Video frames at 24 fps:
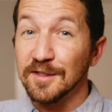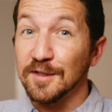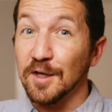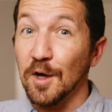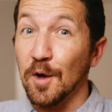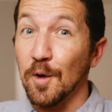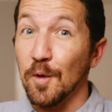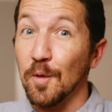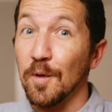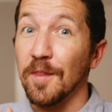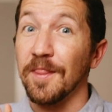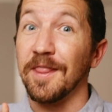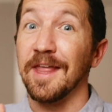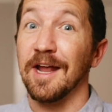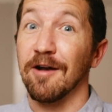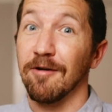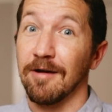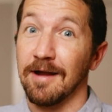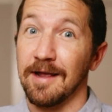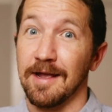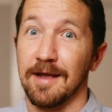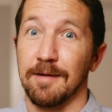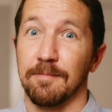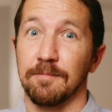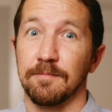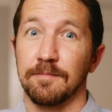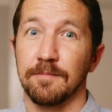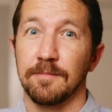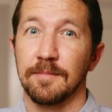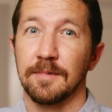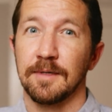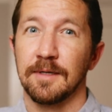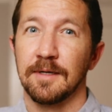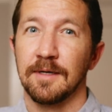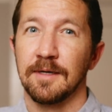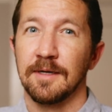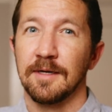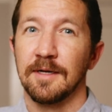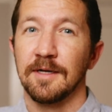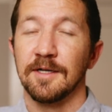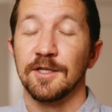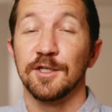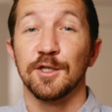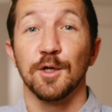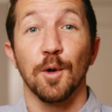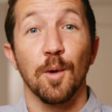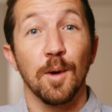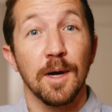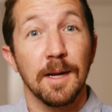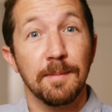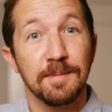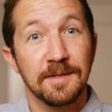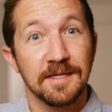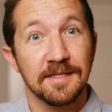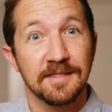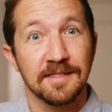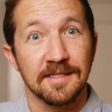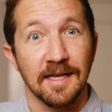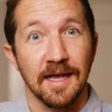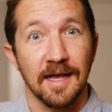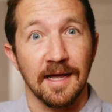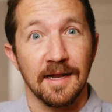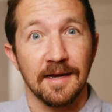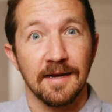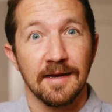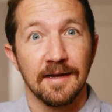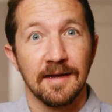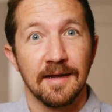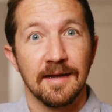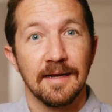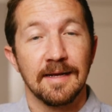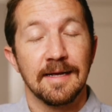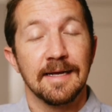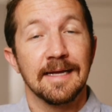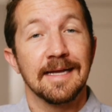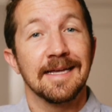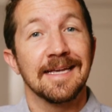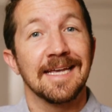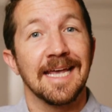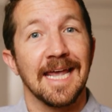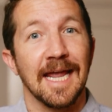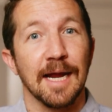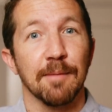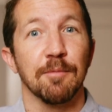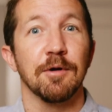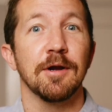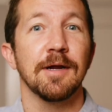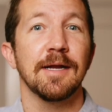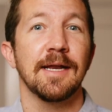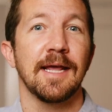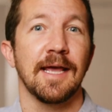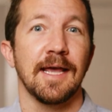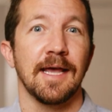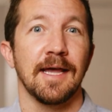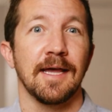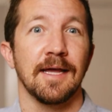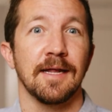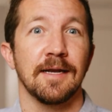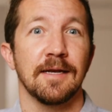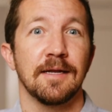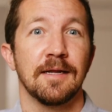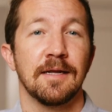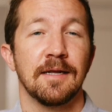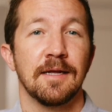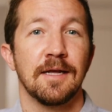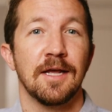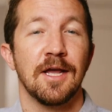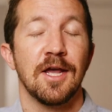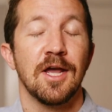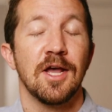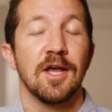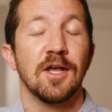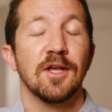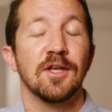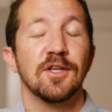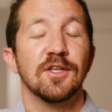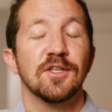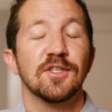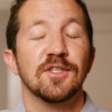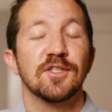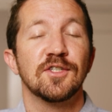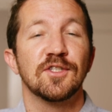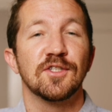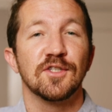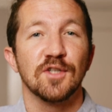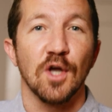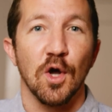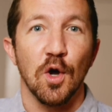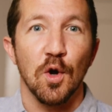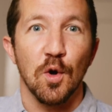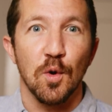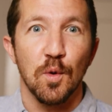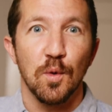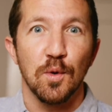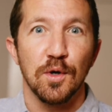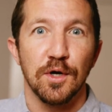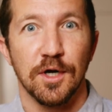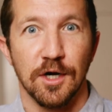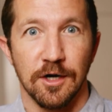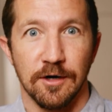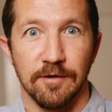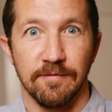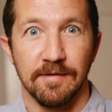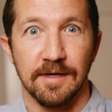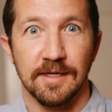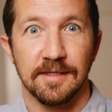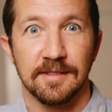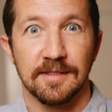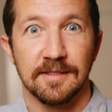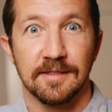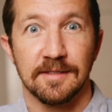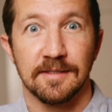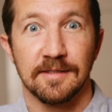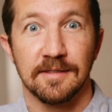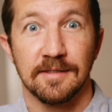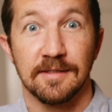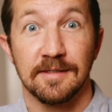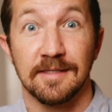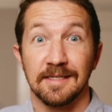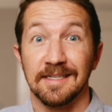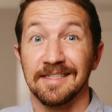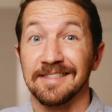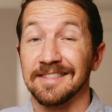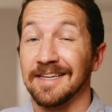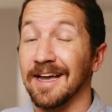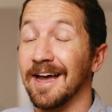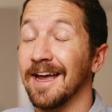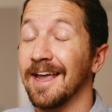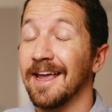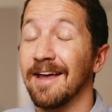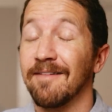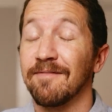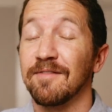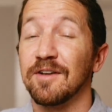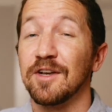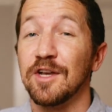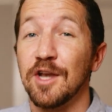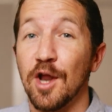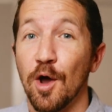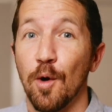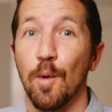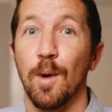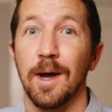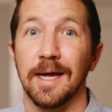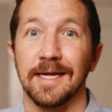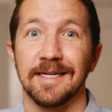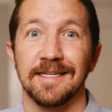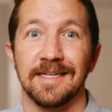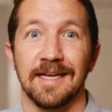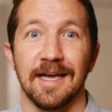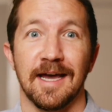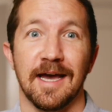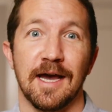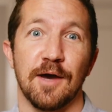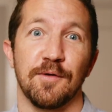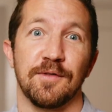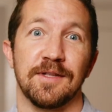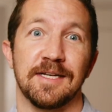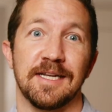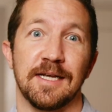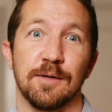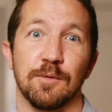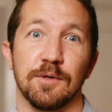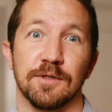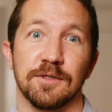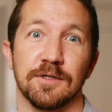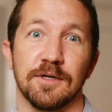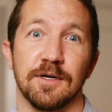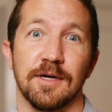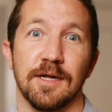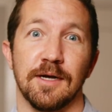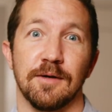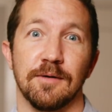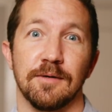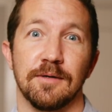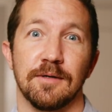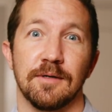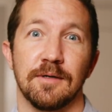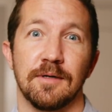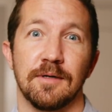So there I am, showing up to set, camera in hand, so nervous, since I have no idea how the day will turn out.